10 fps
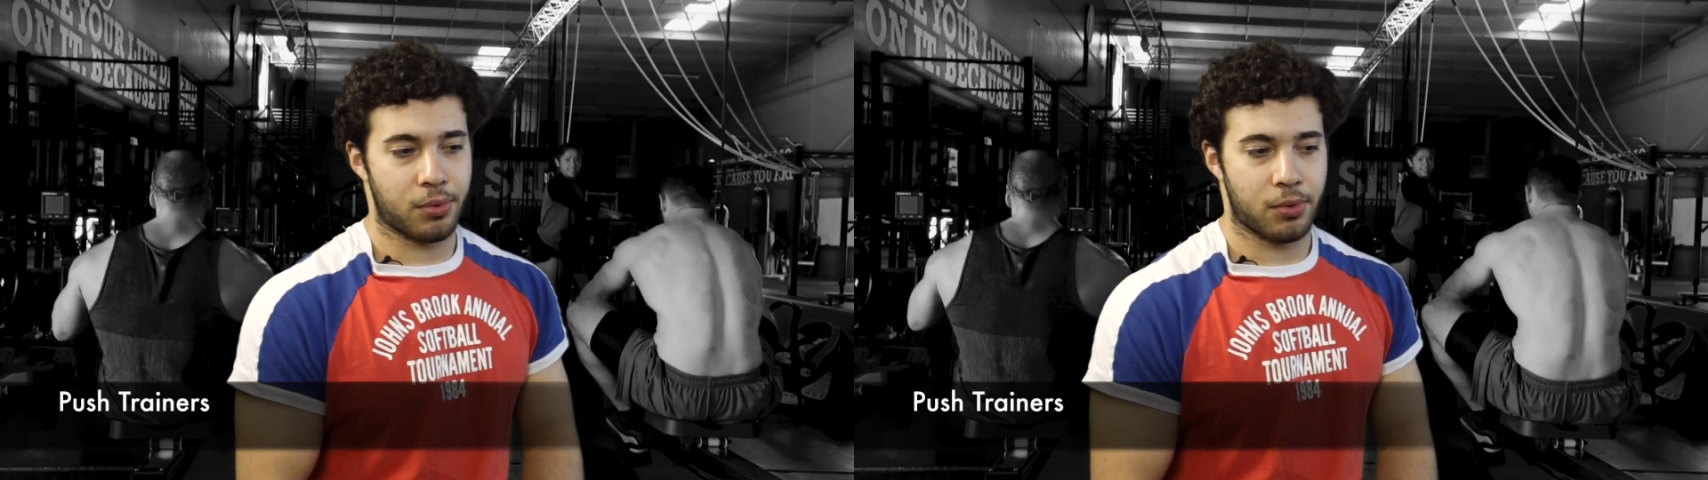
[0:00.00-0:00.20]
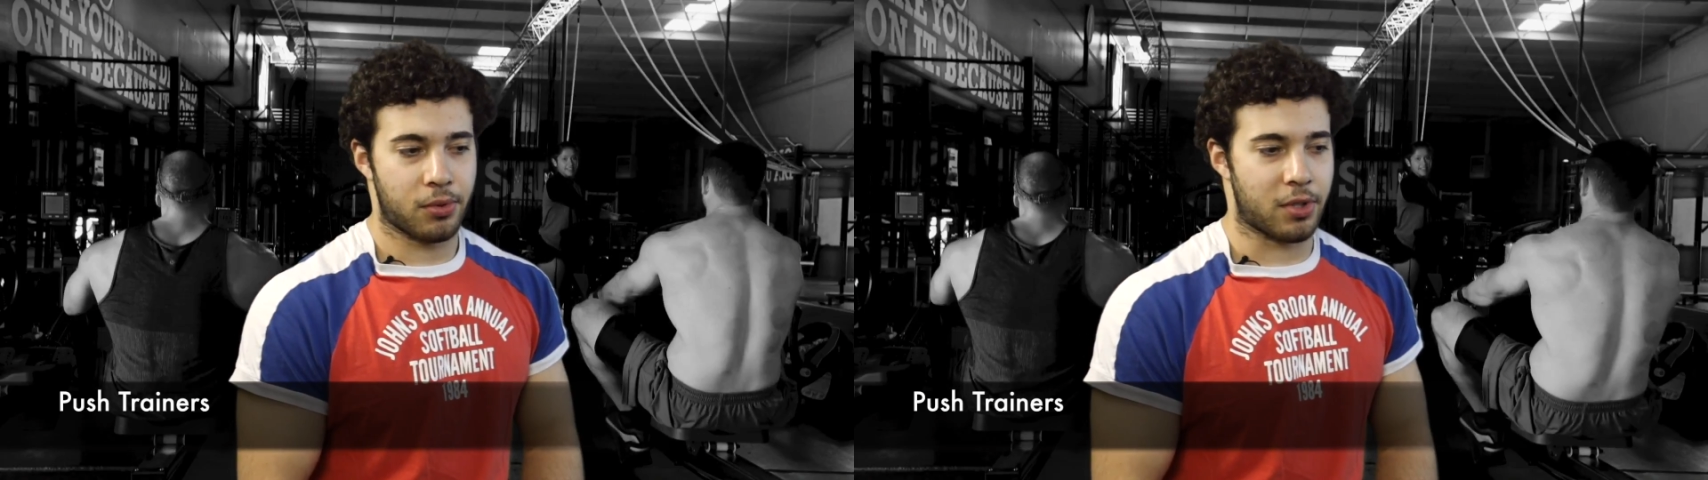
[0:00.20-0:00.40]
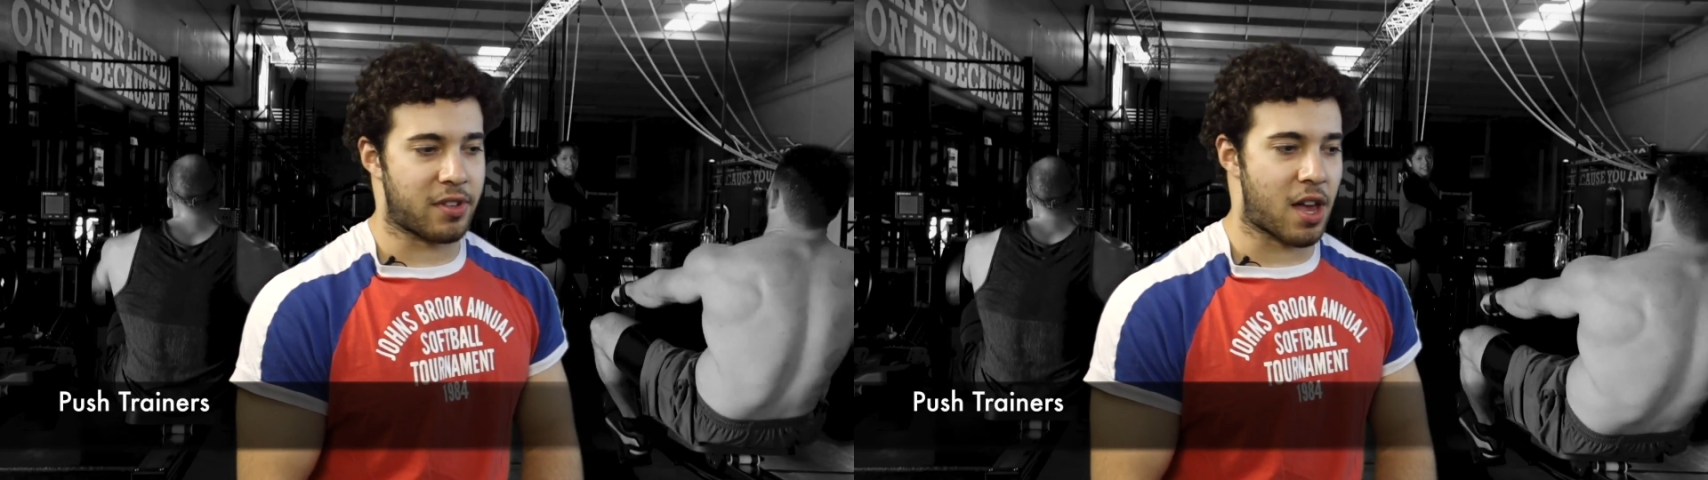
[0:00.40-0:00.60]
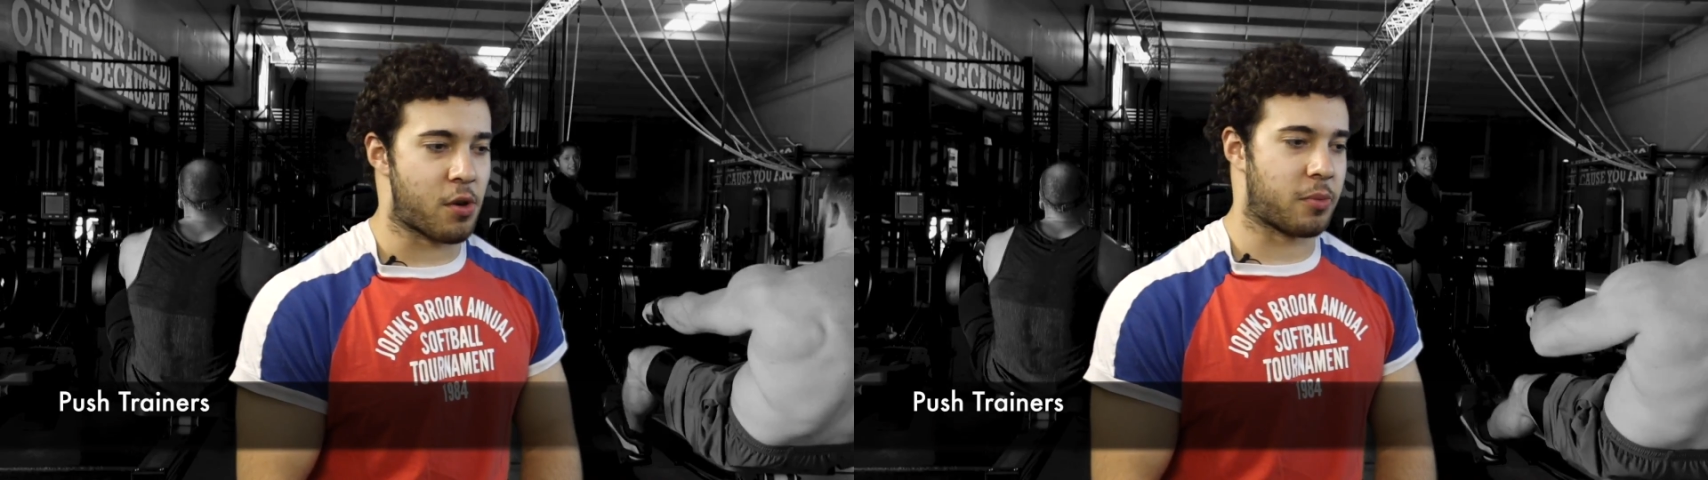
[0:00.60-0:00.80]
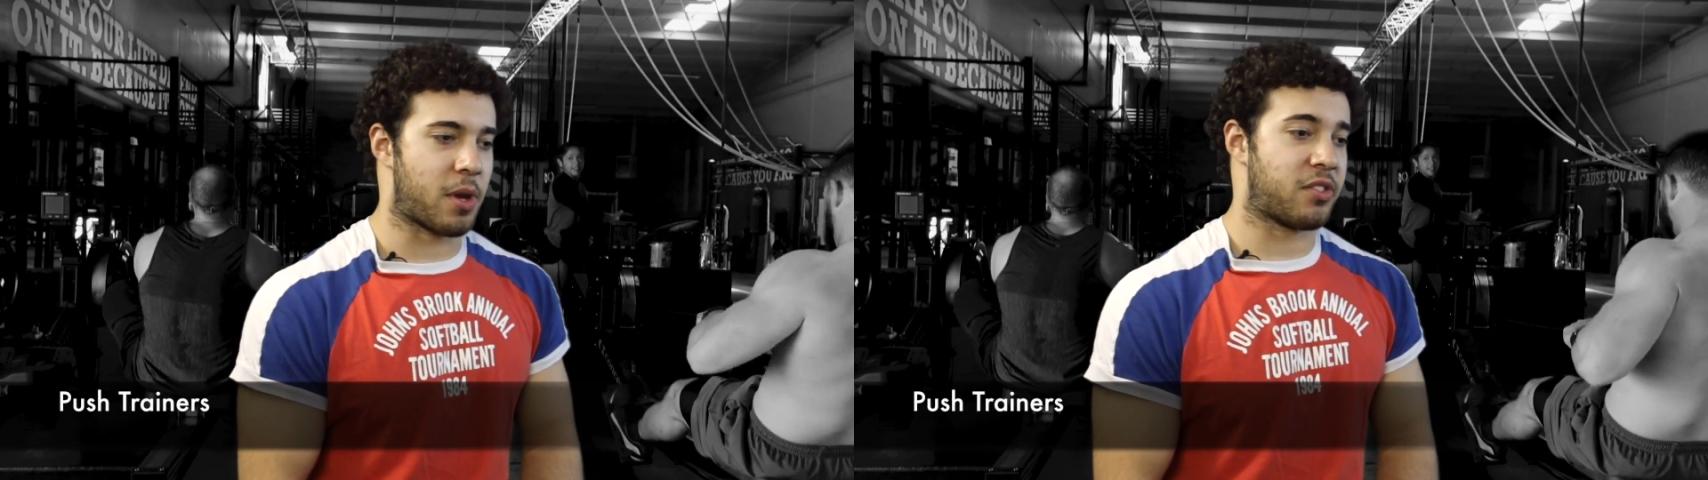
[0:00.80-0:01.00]
since I
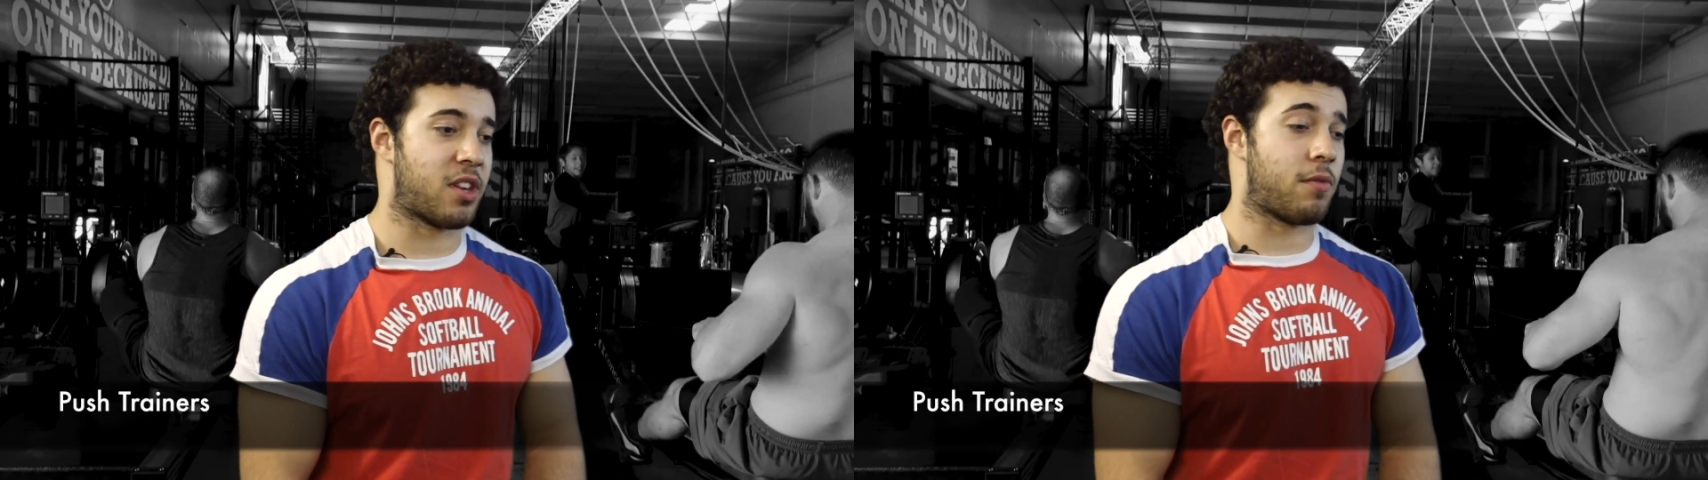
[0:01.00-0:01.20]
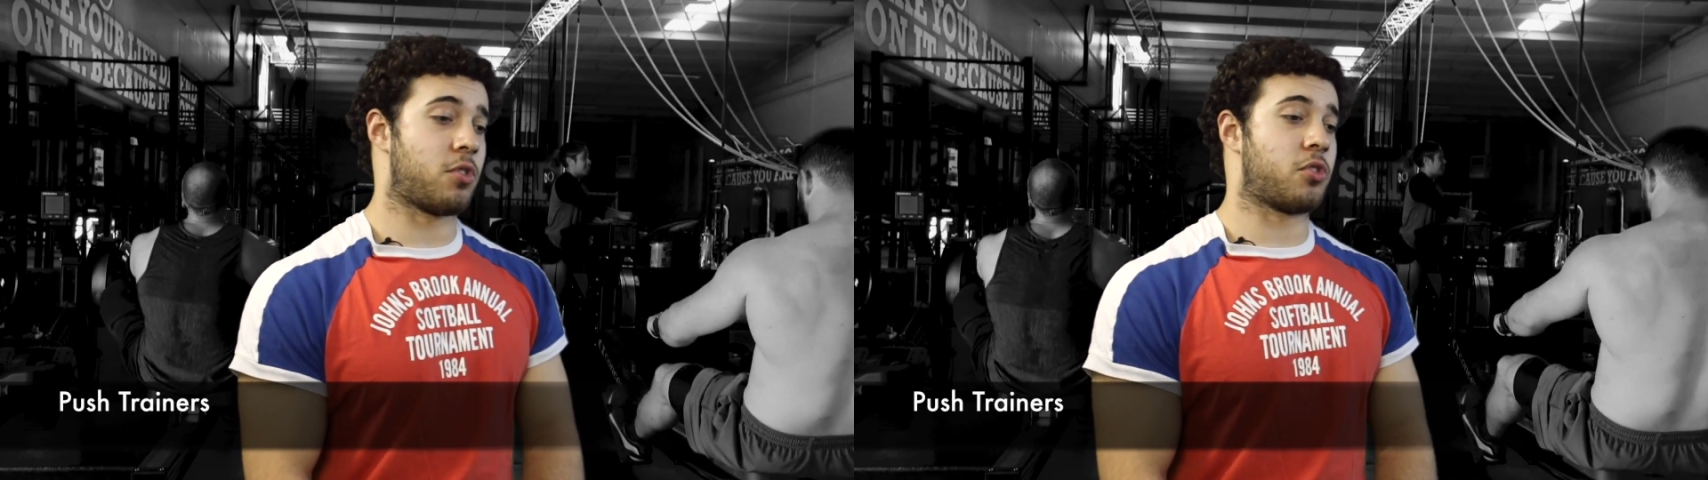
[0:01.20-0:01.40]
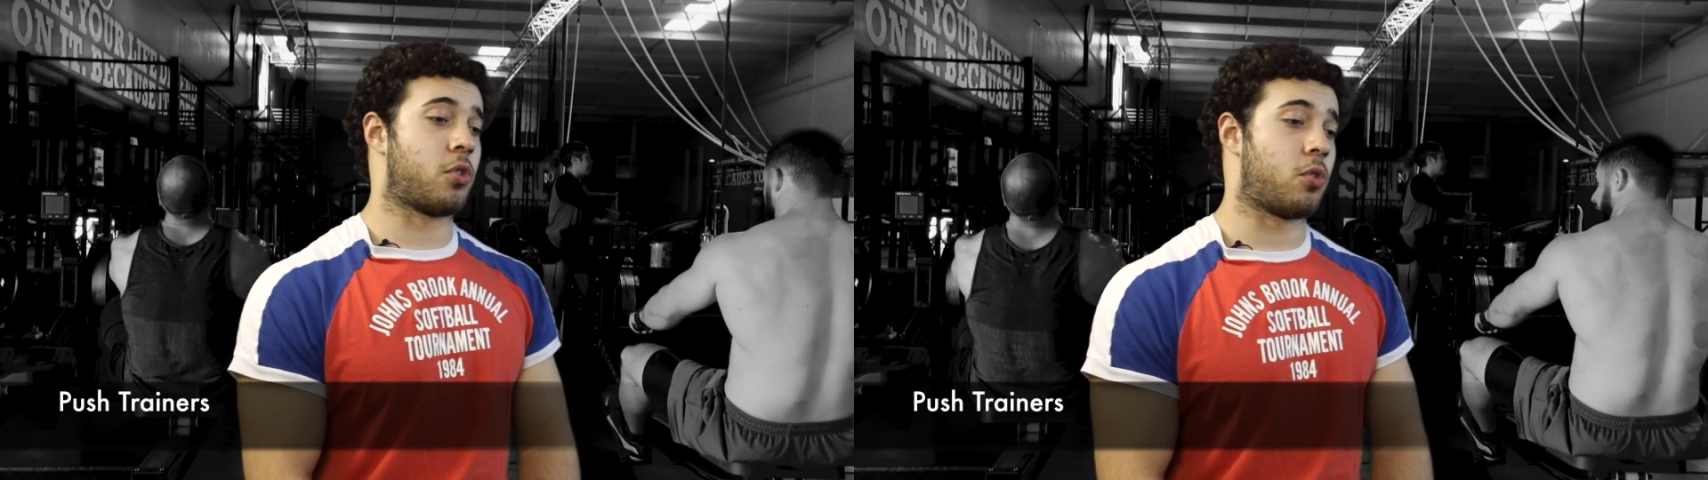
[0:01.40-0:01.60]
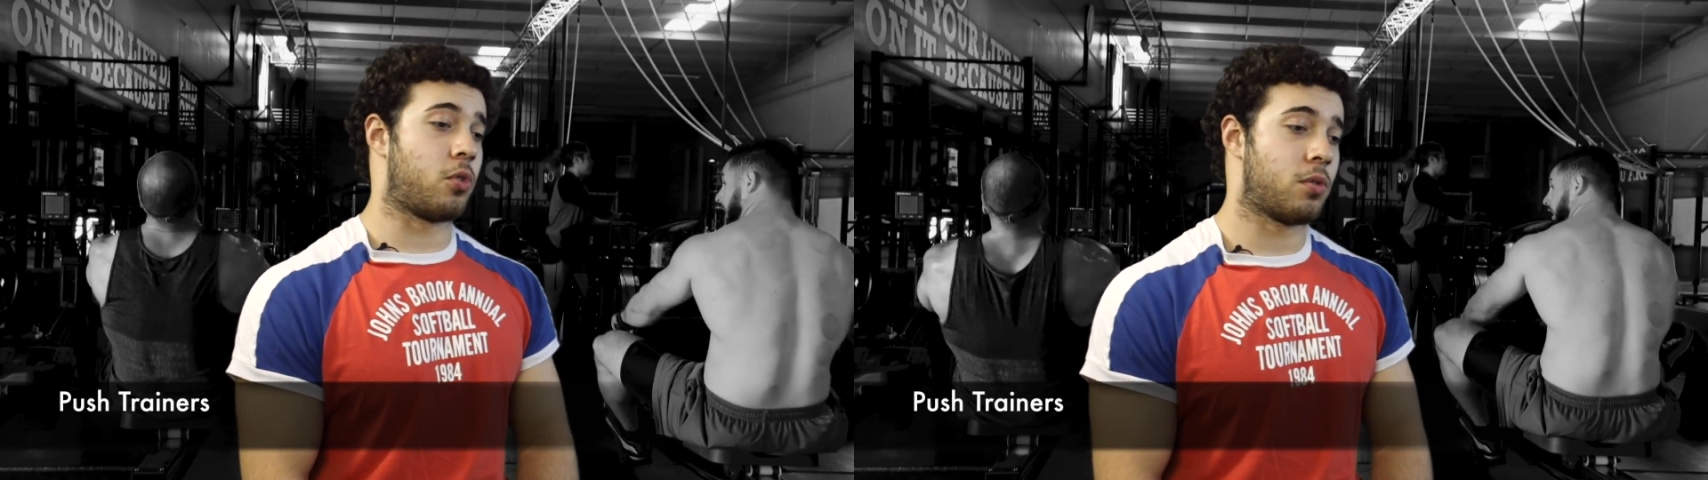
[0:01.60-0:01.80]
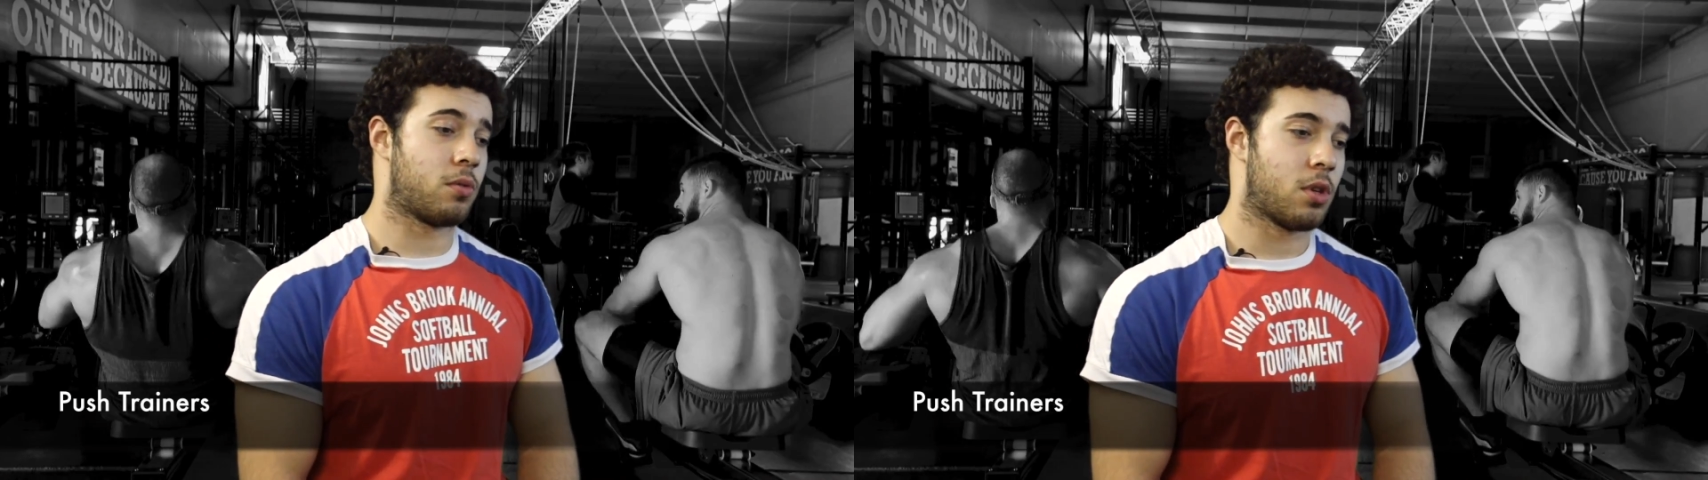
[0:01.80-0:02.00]
was about 7 years old.